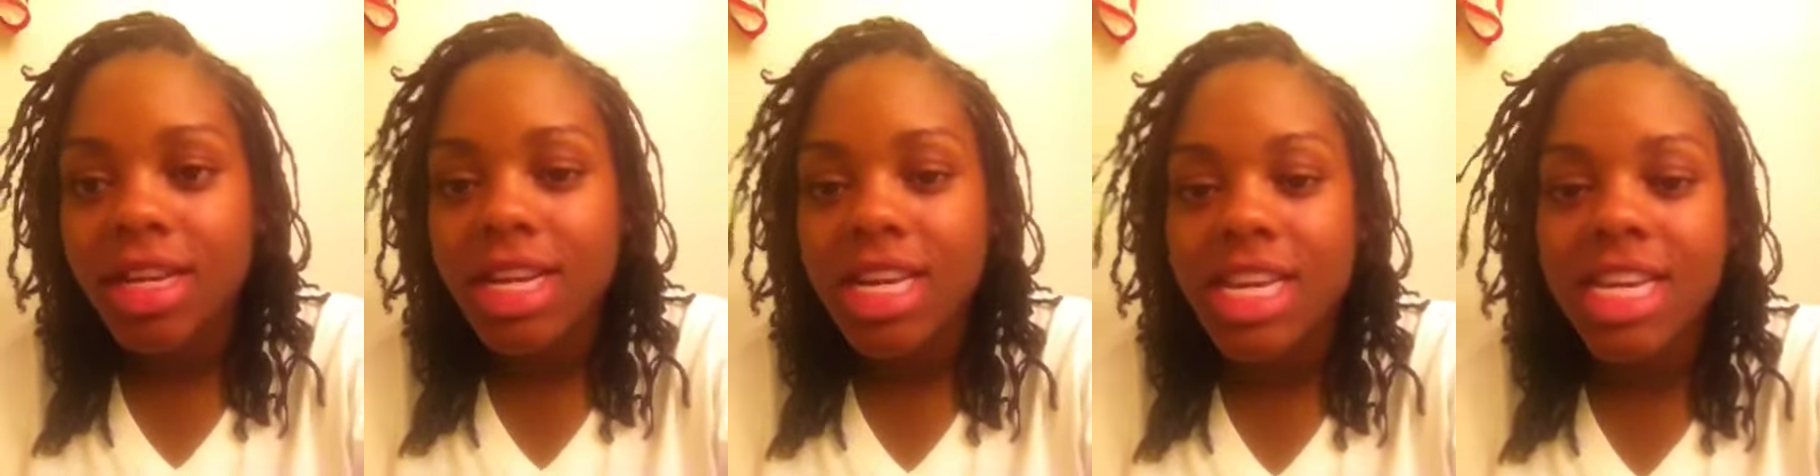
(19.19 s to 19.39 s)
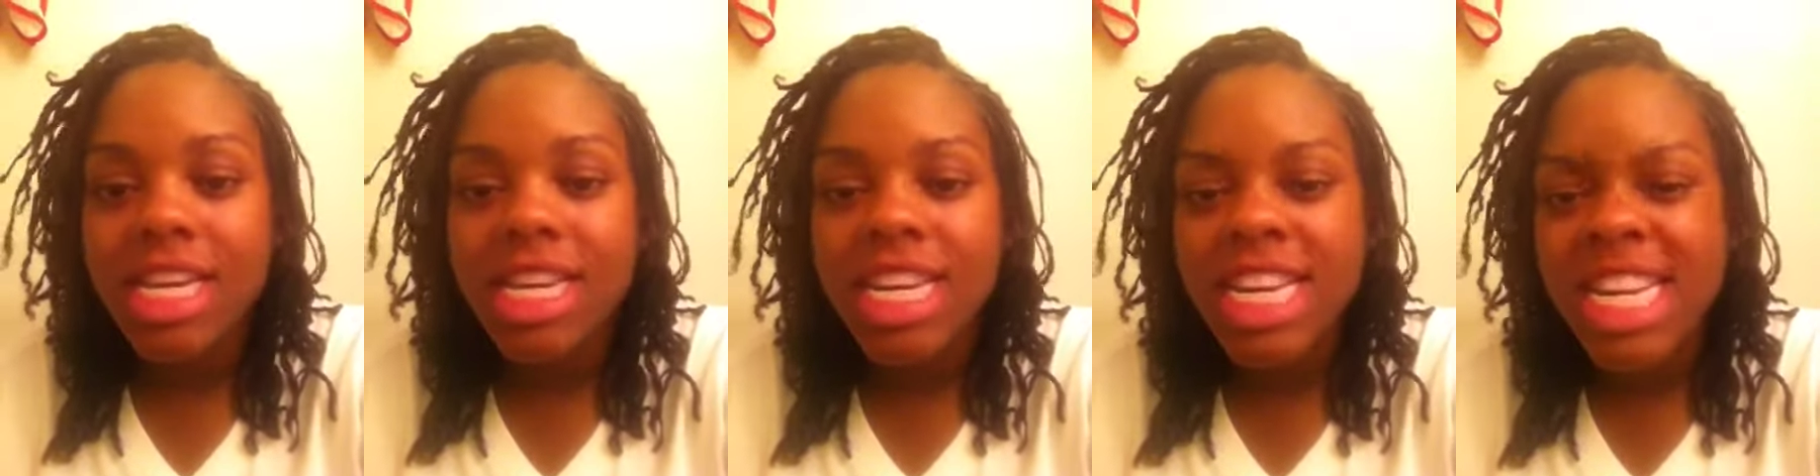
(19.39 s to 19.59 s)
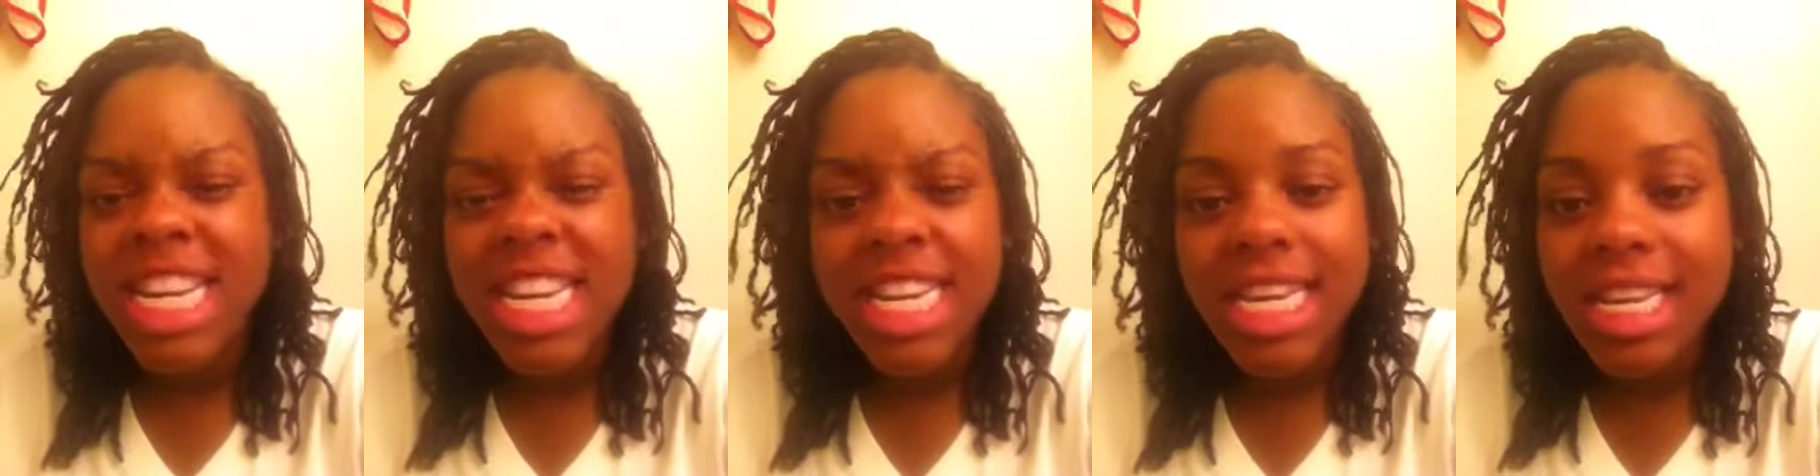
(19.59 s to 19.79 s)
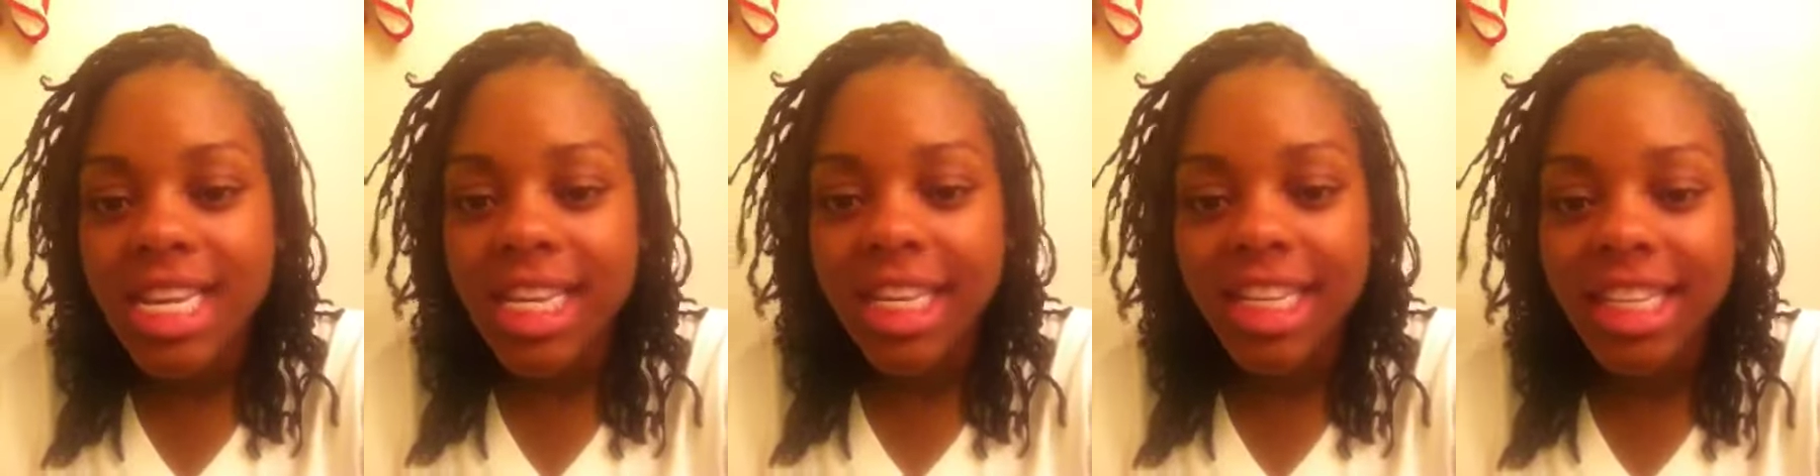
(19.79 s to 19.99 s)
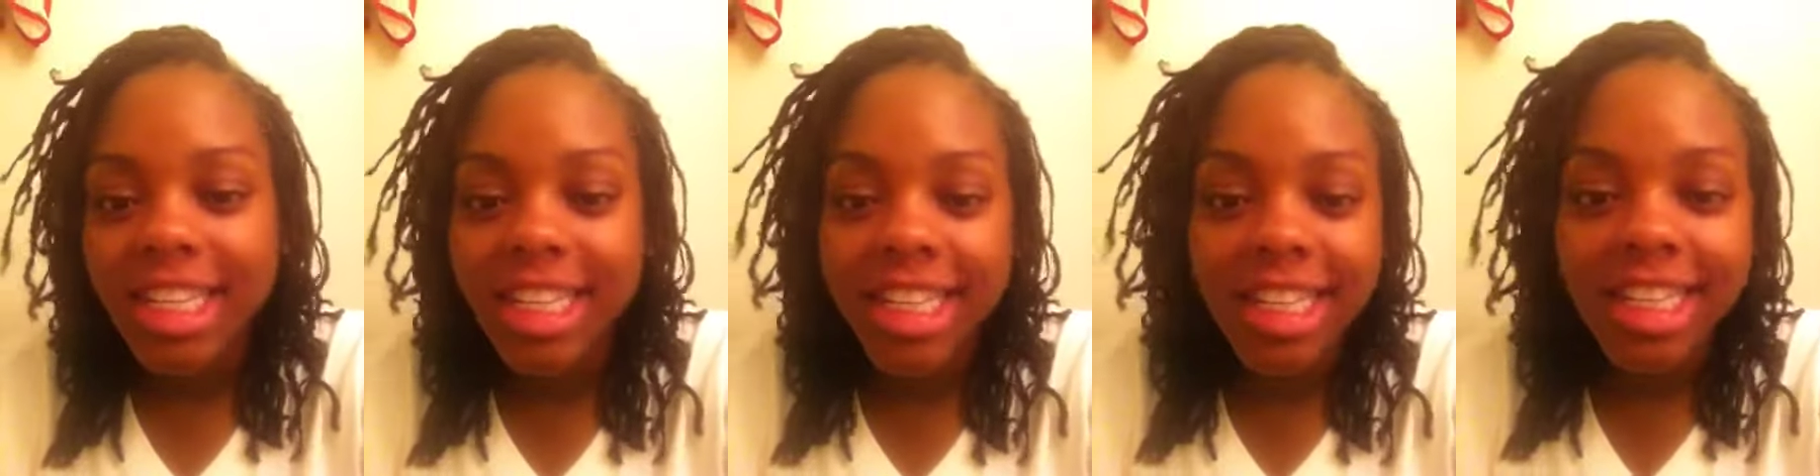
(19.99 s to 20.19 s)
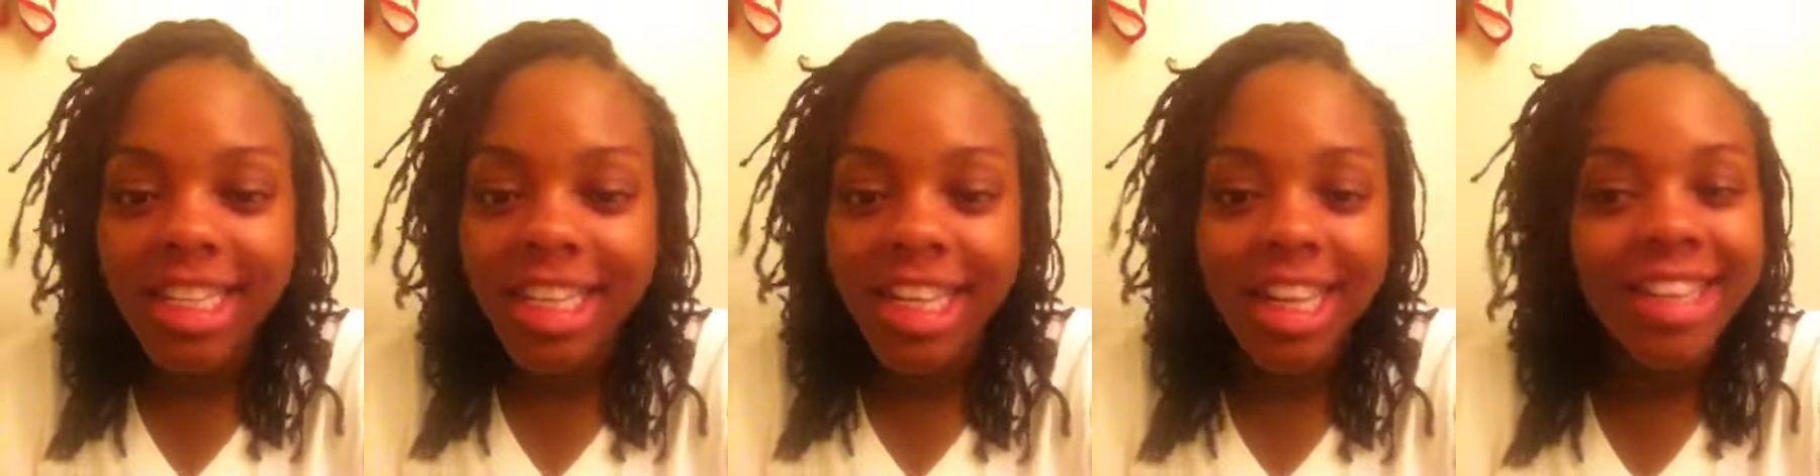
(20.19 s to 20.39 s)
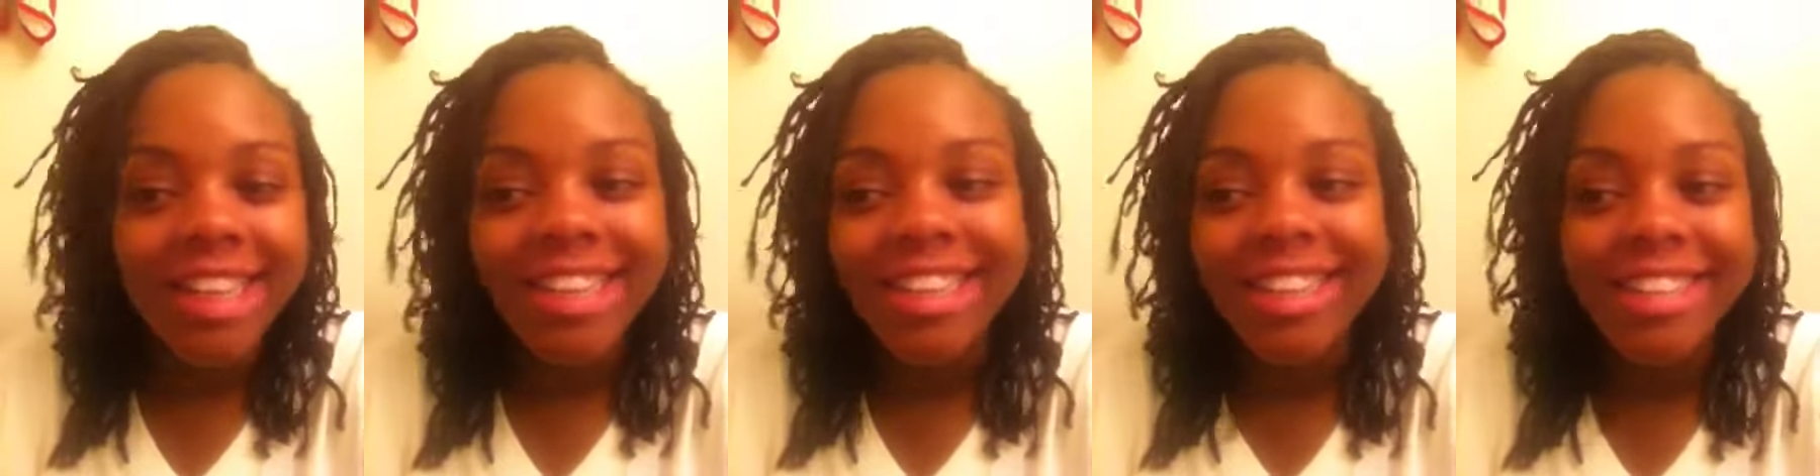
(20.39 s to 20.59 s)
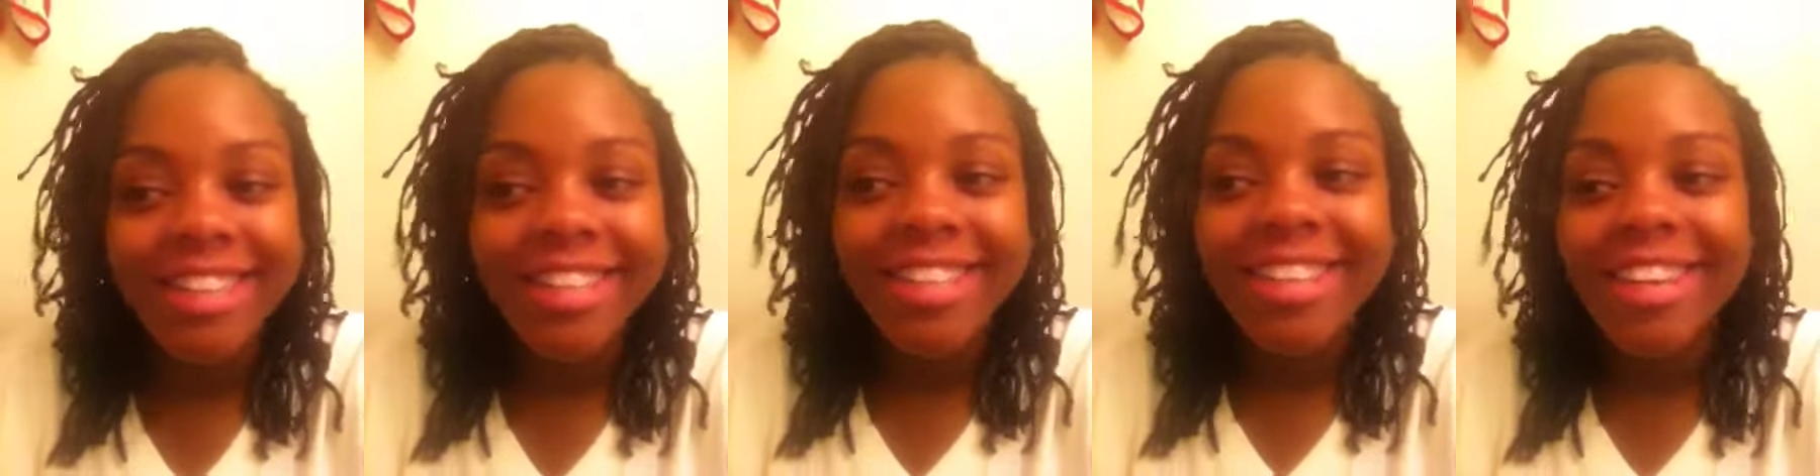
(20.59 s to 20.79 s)
ease
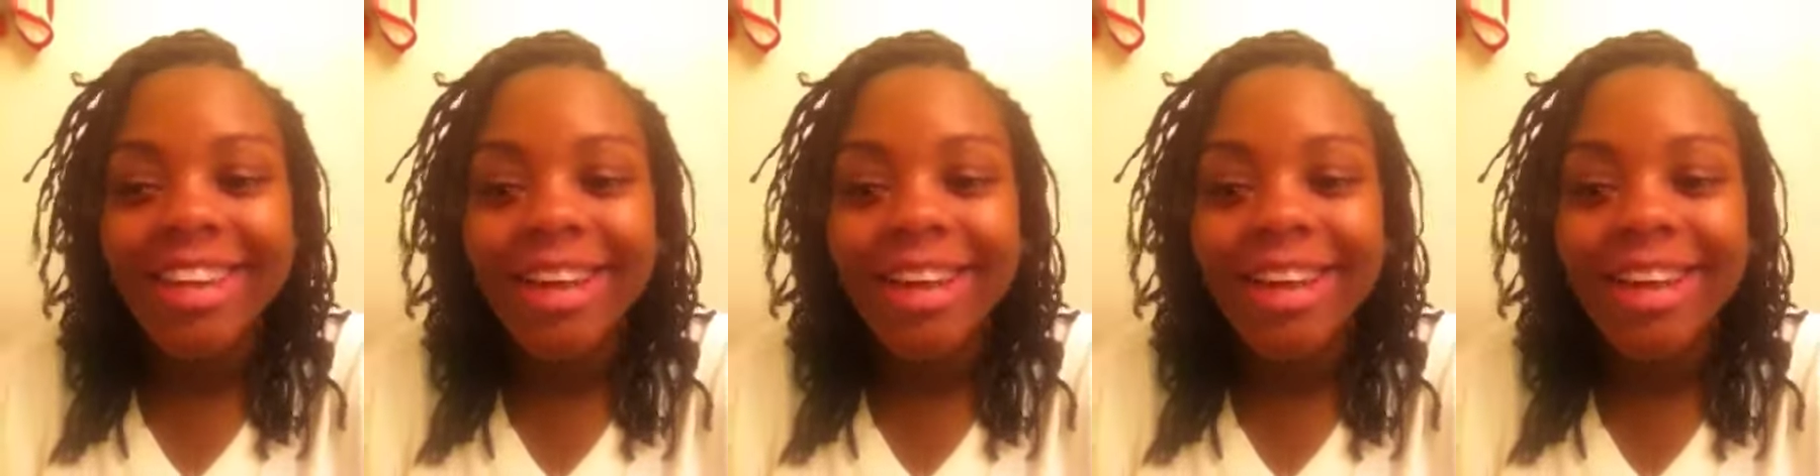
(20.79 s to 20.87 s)
and